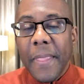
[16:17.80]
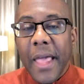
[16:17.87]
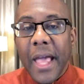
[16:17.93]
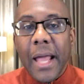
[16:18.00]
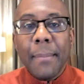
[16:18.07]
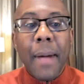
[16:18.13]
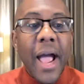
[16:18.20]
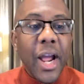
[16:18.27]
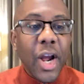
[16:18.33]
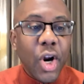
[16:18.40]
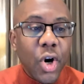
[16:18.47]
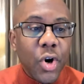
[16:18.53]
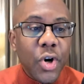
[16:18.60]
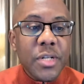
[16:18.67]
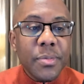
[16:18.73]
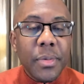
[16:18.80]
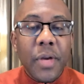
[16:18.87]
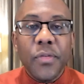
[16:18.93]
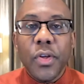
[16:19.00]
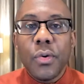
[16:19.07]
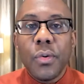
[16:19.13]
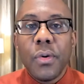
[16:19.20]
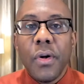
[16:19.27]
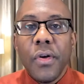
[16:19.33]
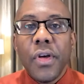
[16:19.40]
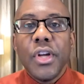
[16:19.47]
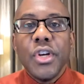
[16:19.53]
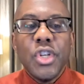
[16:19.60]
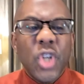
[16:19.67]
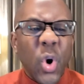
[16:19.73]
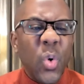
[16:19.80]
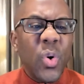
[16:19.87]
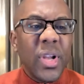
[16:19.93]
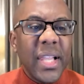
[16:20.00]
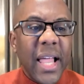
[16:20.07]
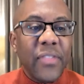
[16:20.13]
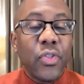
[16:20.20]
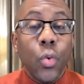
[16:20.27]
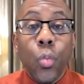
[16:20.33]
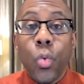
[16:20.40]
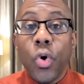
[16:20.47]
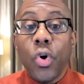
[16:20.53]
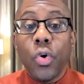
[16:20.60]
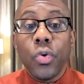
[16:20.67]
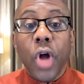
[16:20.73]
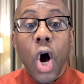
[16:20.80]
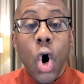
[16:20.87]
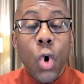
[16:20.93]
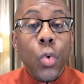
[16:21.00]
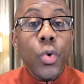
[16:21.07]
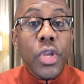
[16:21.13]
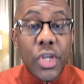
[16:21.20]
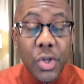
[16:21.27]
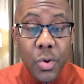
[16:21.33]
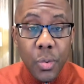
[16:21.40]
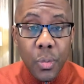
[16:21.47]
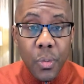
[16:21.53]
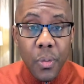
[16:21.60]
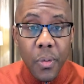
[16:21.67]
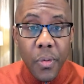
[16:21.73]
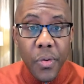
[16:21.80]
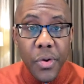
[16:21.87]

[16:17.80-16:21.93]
And my encouragement of you, don't let the world own you.